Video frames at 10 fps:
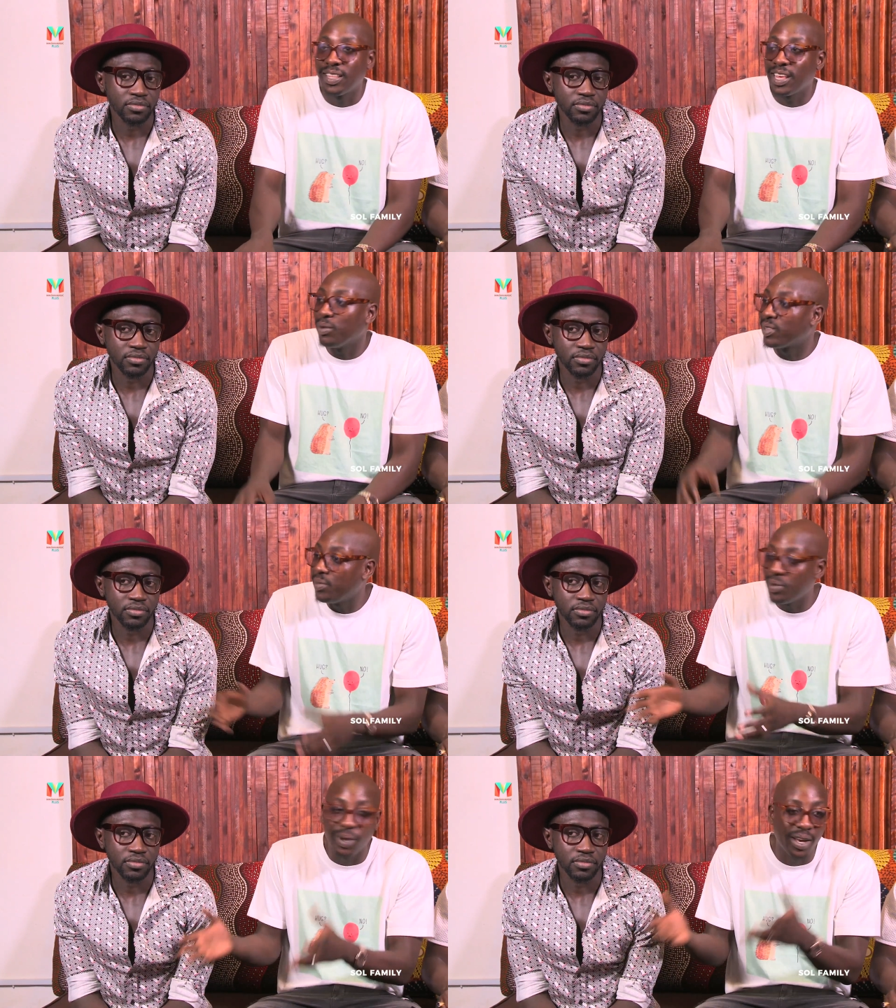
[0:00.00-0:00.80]
Speaker 1: So he will
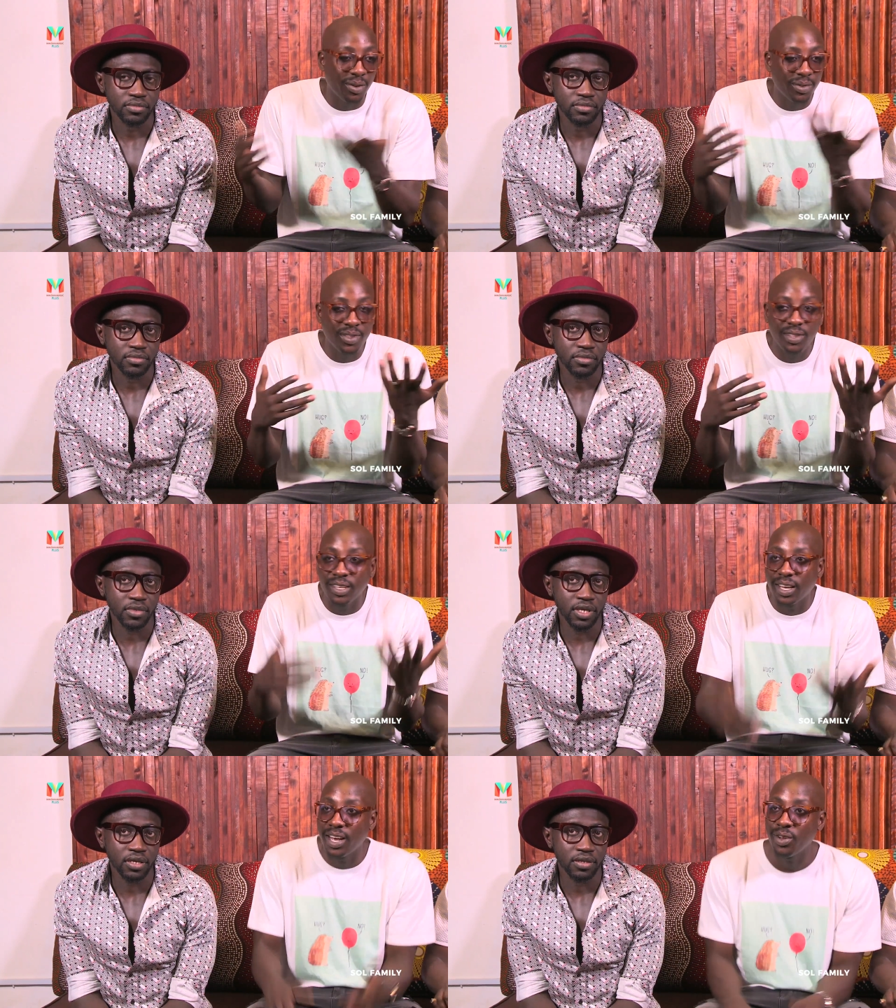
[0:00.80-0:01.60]
sleep in my house.
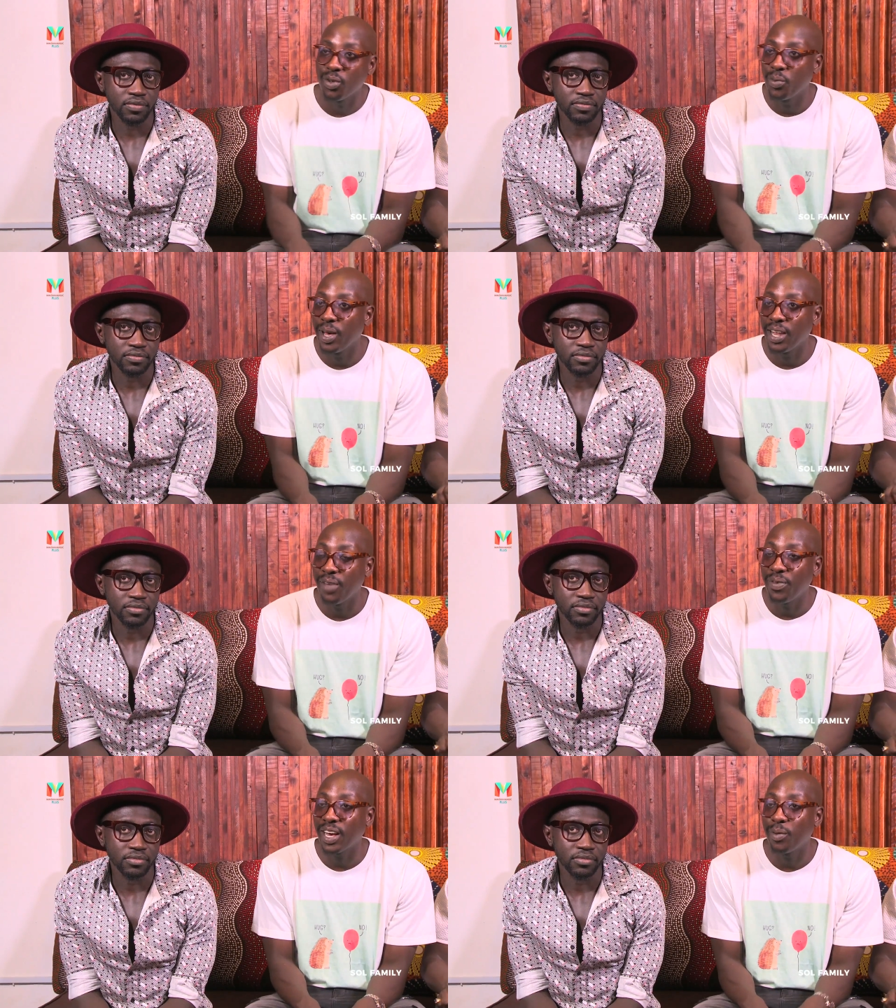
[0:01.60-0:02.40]
Yeah. I don't know, man.
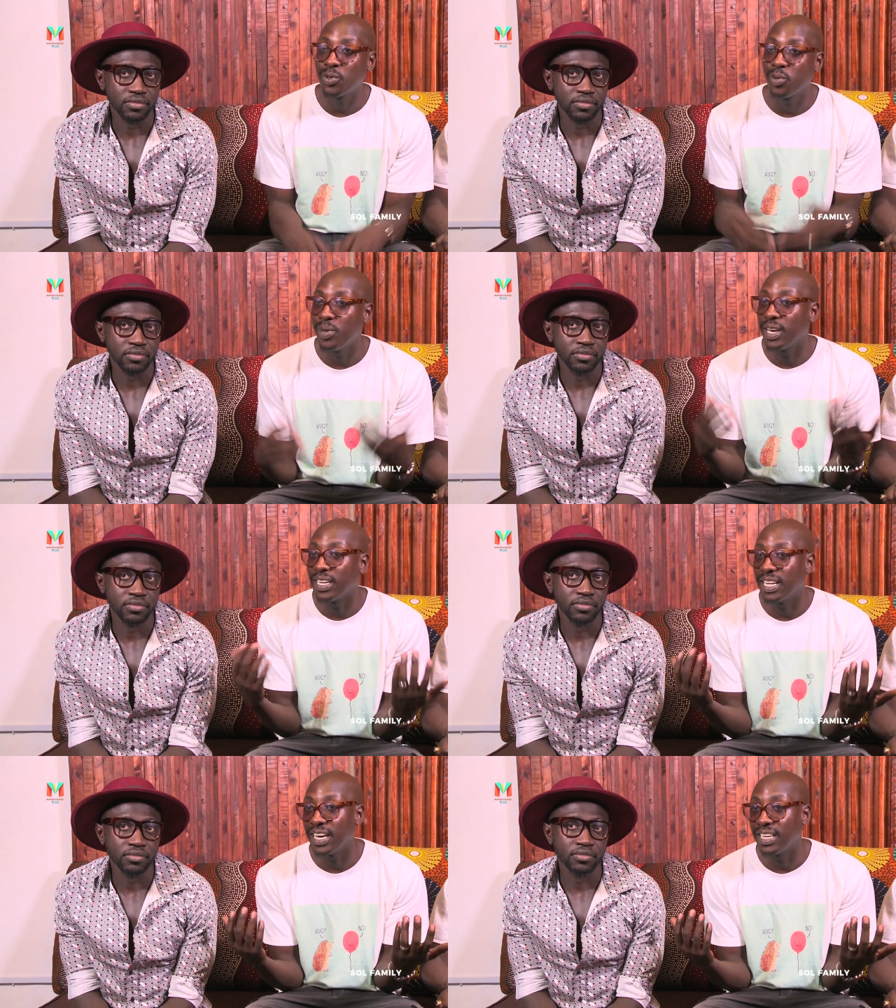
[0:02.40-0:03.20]
I feel like I'm also being
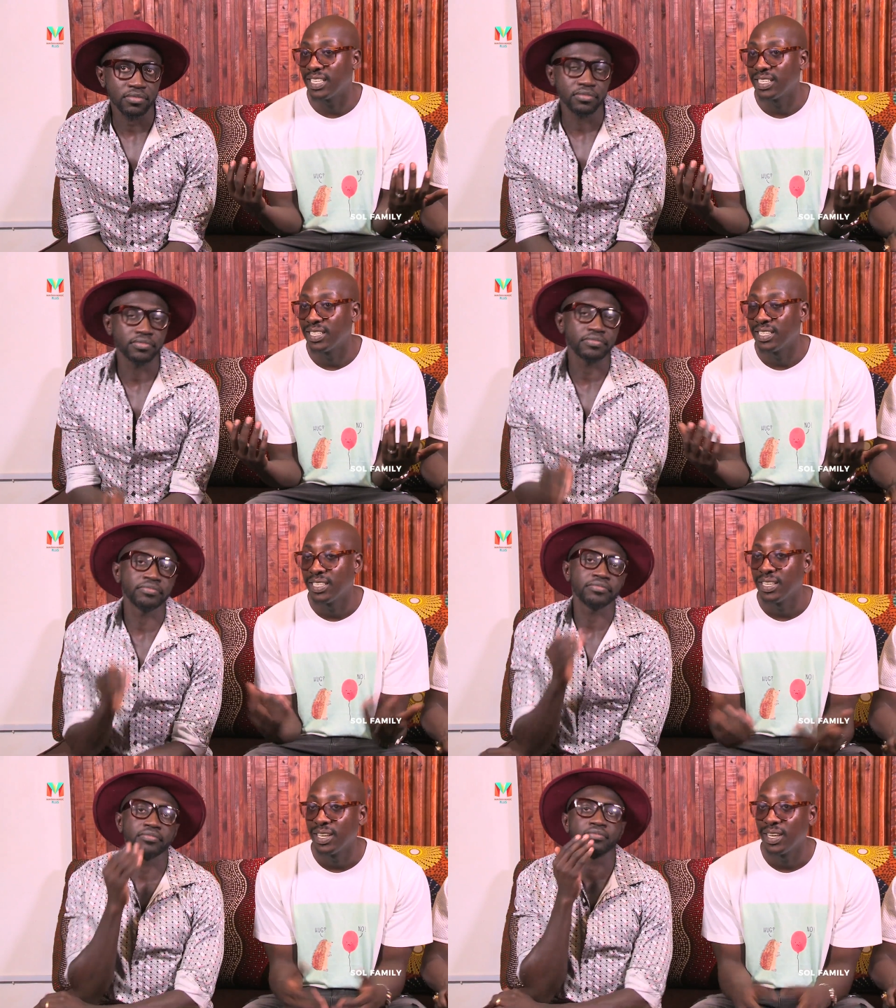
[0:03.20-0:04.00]
a dad.
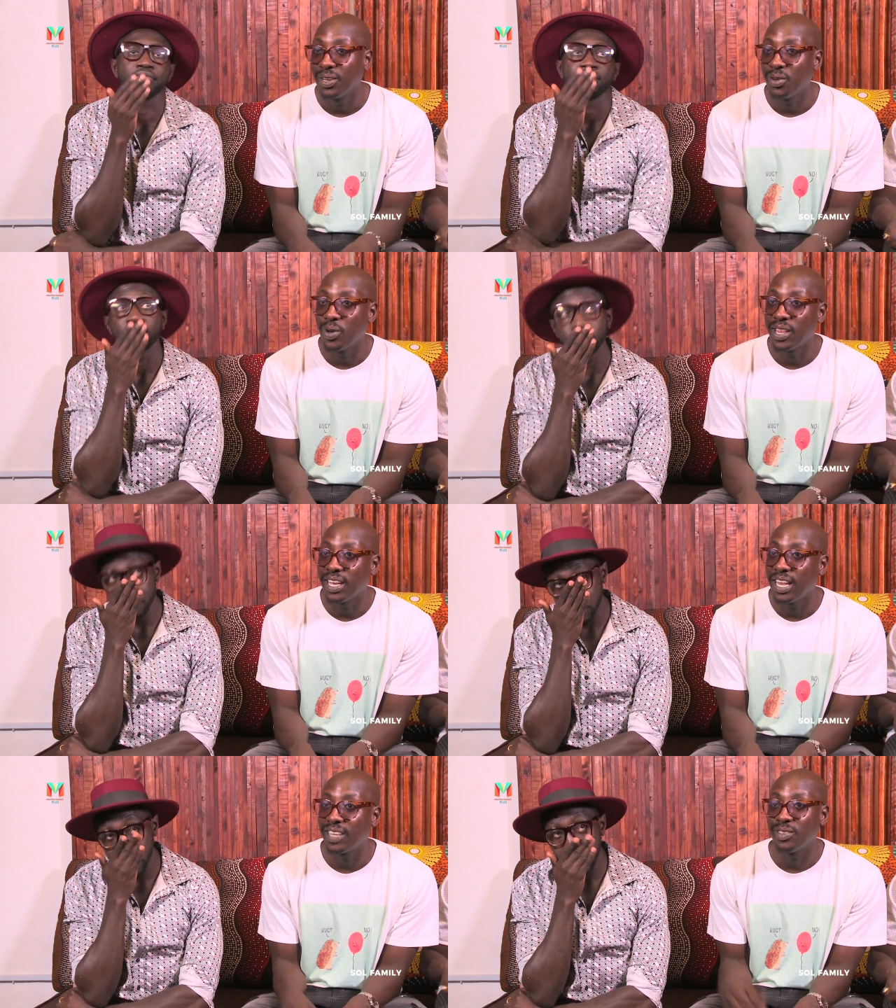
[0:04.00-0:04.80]
Mm. You know, whether
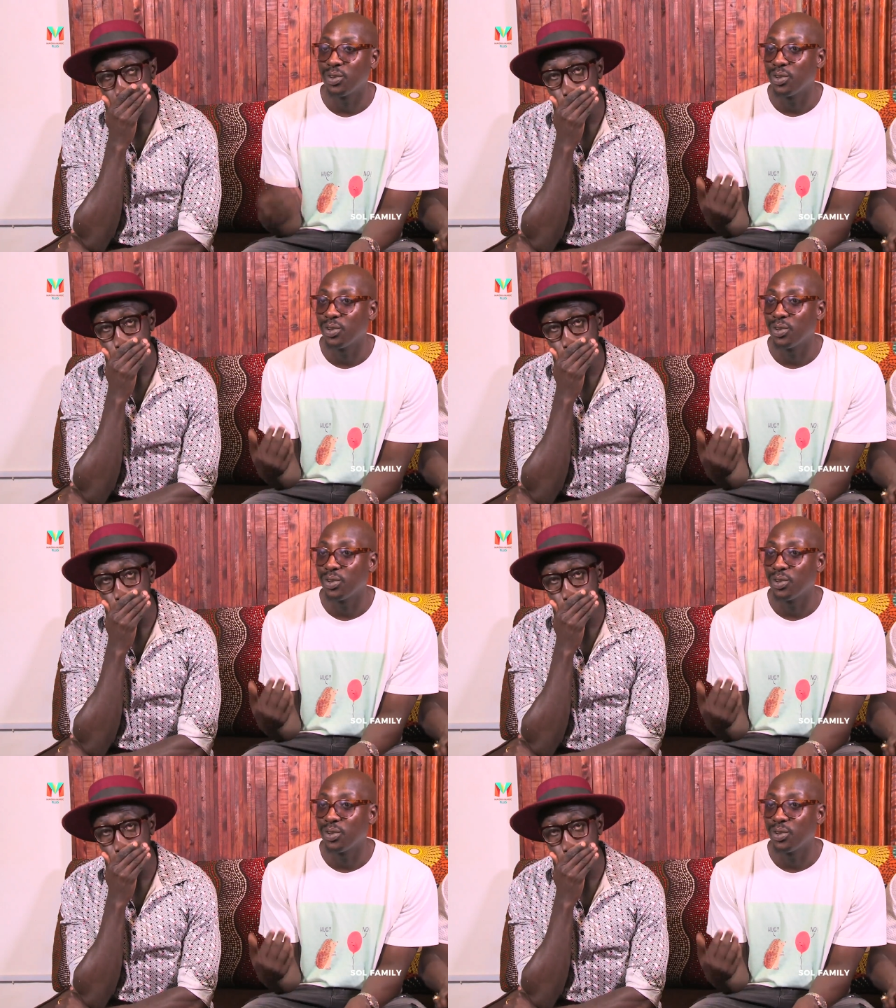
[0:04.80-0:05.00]
he likes it or